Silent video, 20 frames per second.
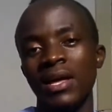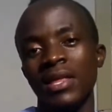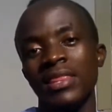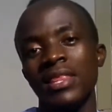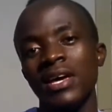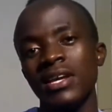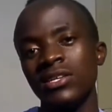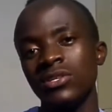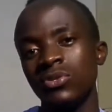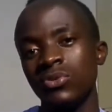
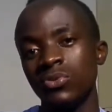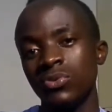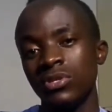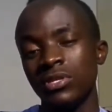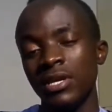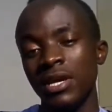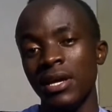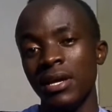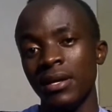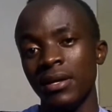That is to
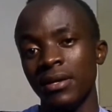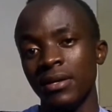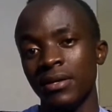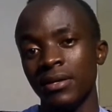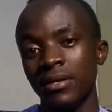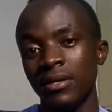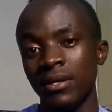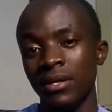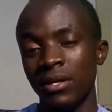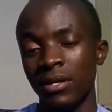say,
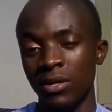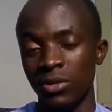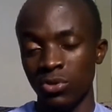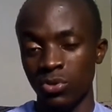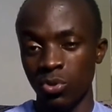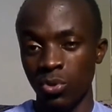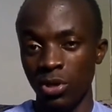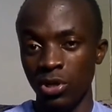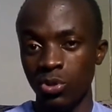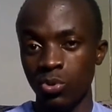
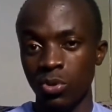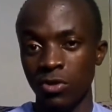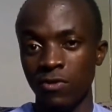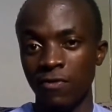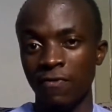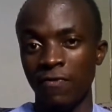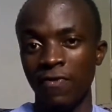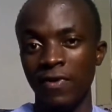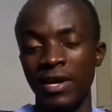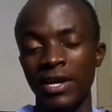so it was
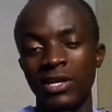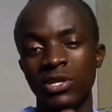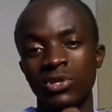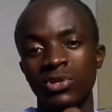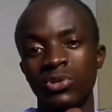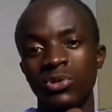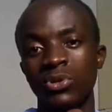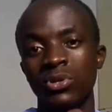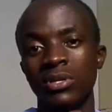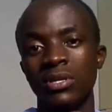
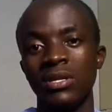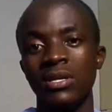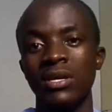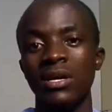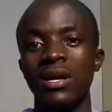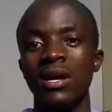flexion,